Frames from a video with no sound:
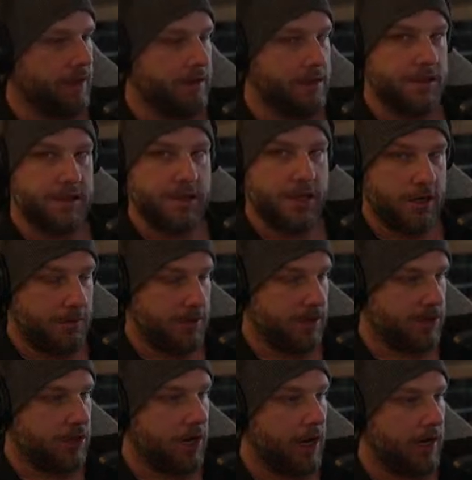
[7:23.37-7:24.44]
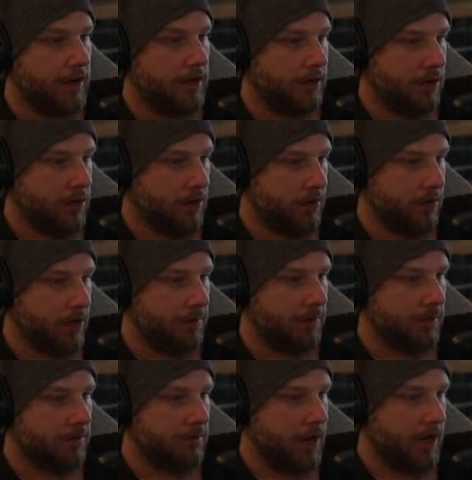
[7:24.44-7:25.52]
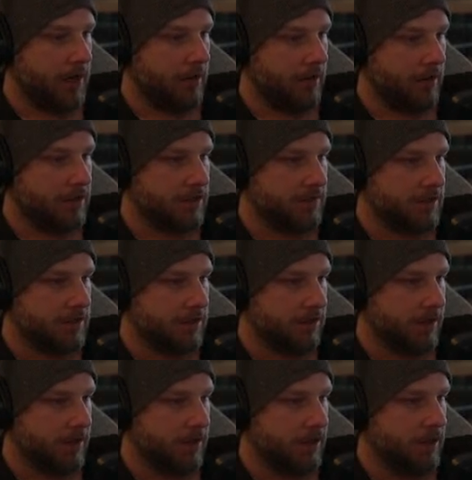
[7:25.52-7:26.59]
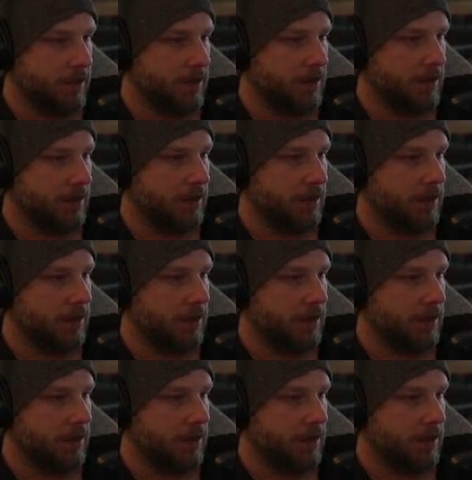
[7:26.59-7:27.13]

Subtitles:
this is going to be the shot. We're going to put the rocket launch facility here.